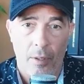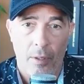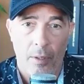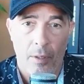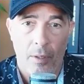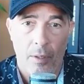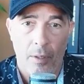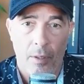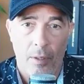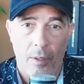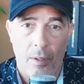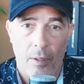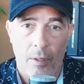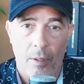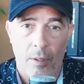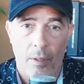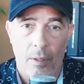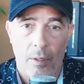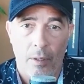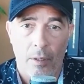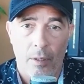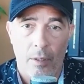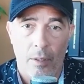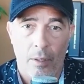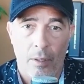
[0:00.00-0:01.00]

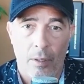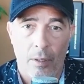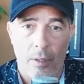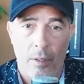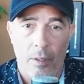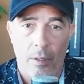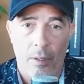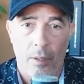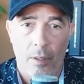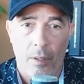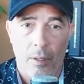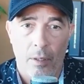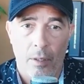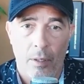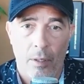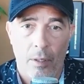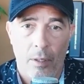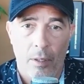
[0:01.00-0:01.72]
(silence)